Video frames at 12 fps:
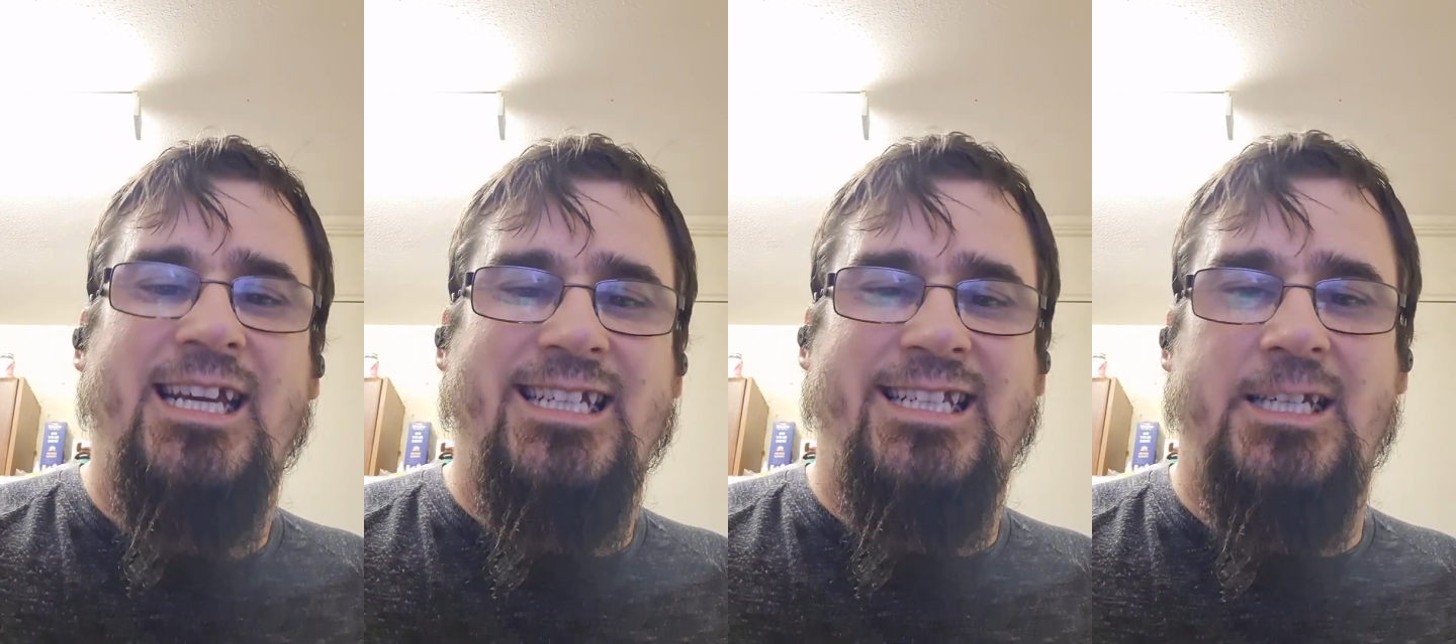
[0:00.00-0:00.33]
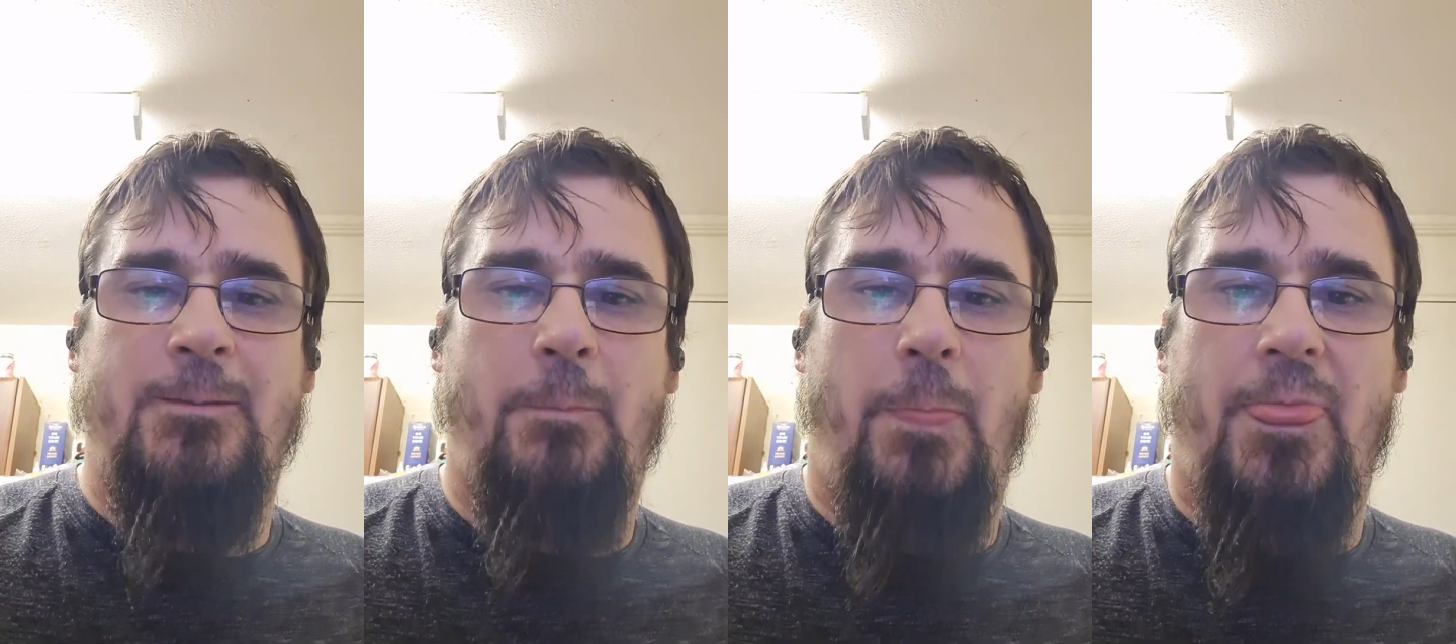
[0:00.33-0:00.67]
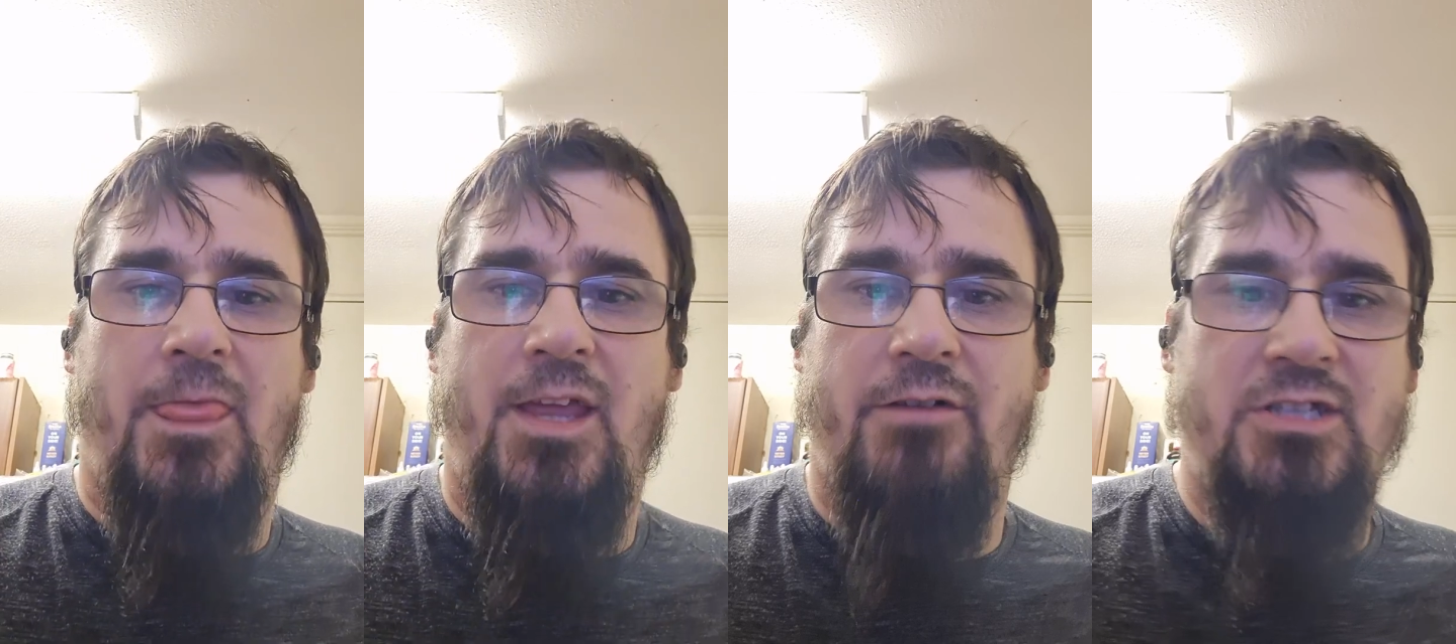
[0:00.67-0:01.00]
See,
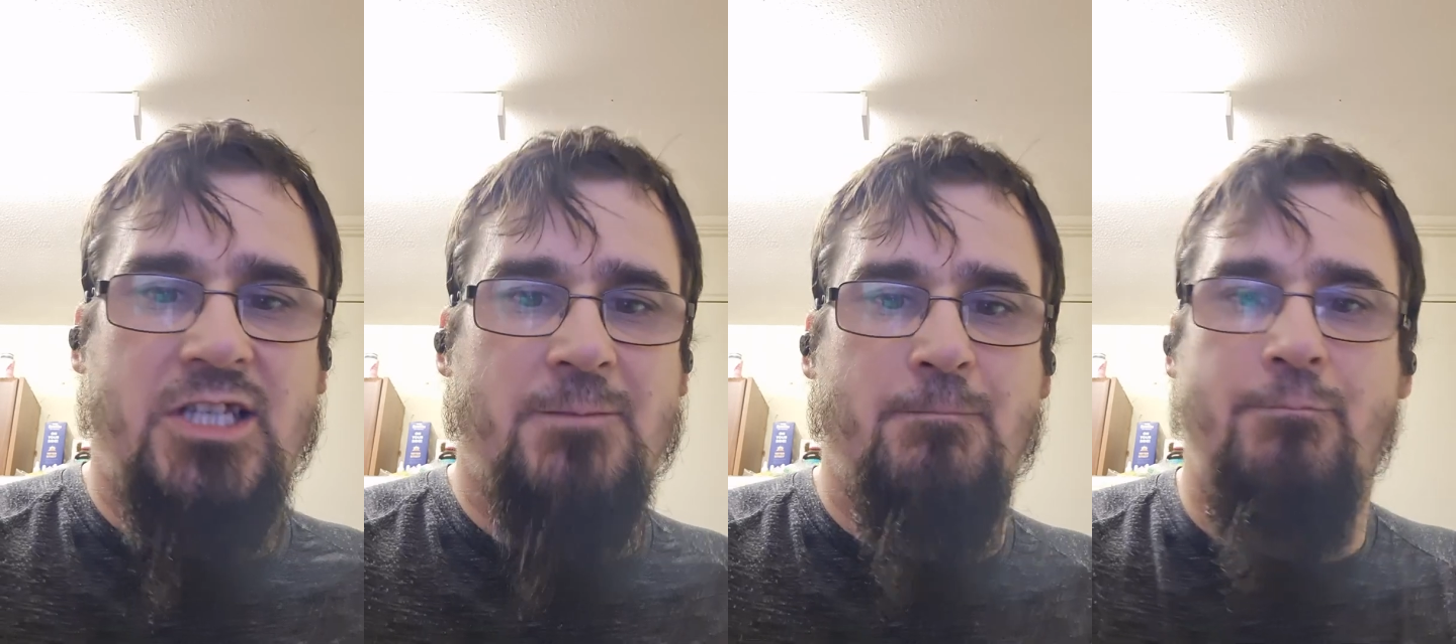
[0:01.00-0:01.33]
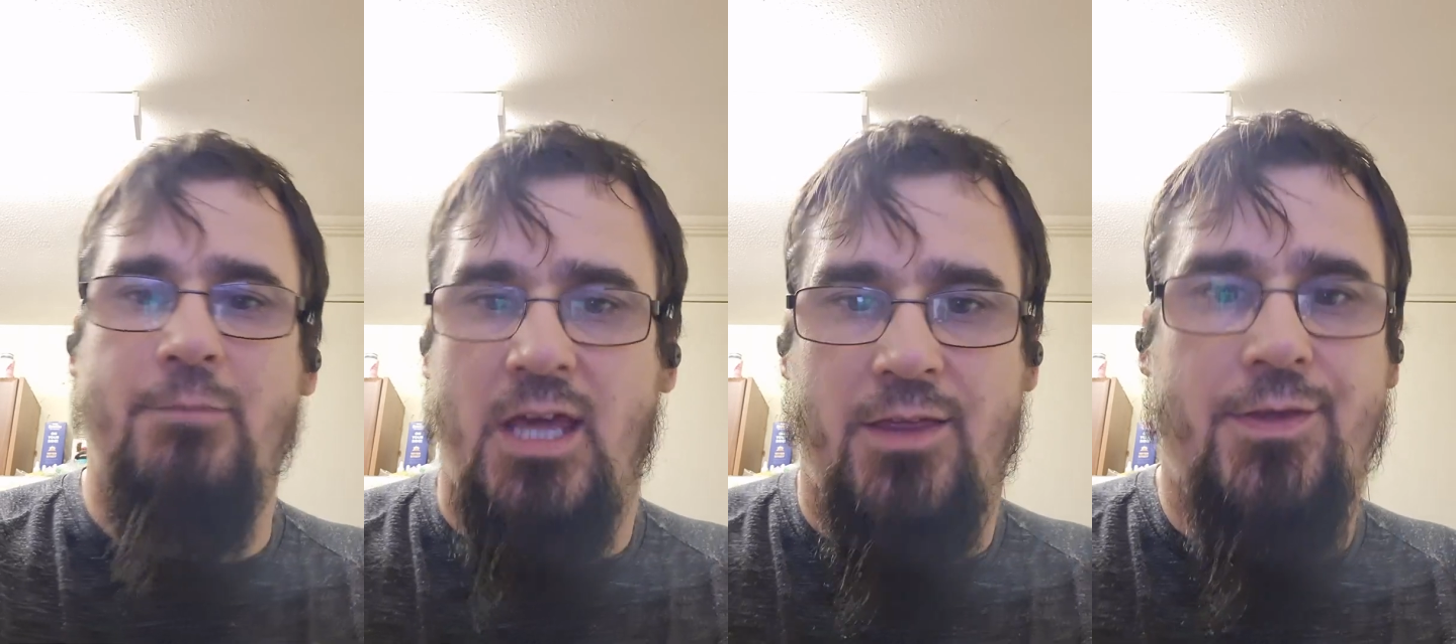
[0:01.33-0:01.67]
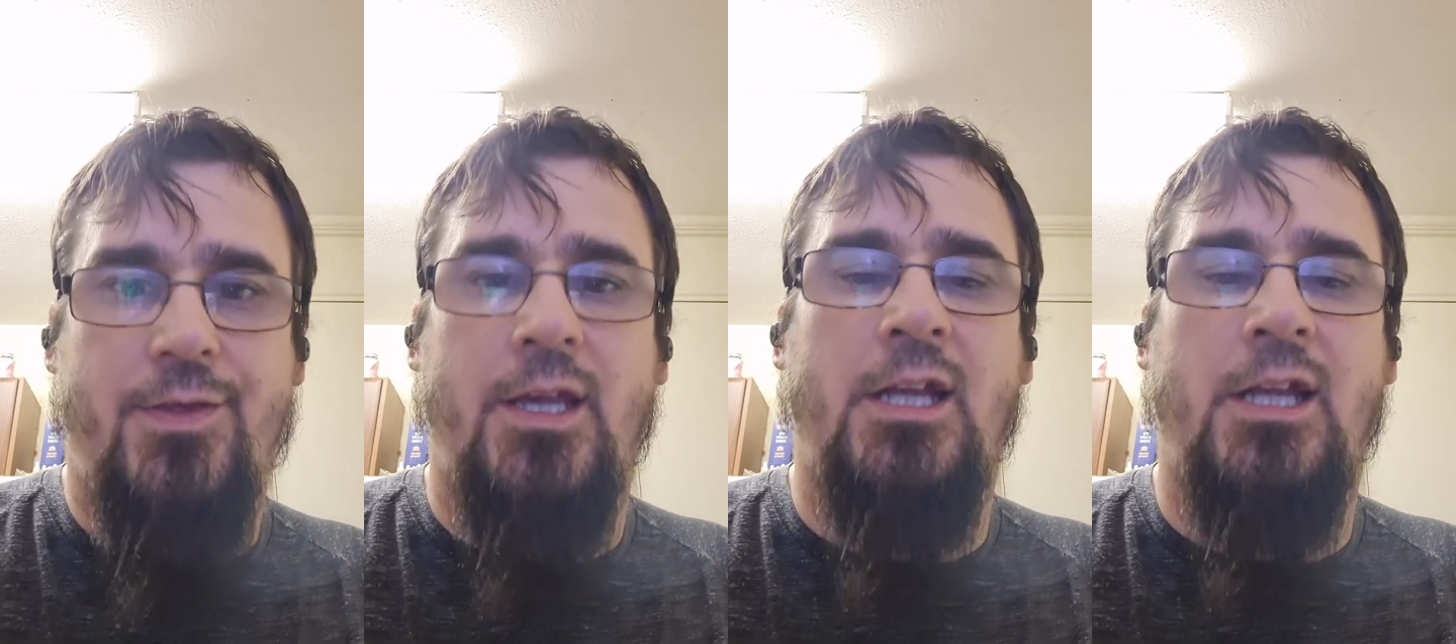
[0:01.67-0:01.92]
there is this myth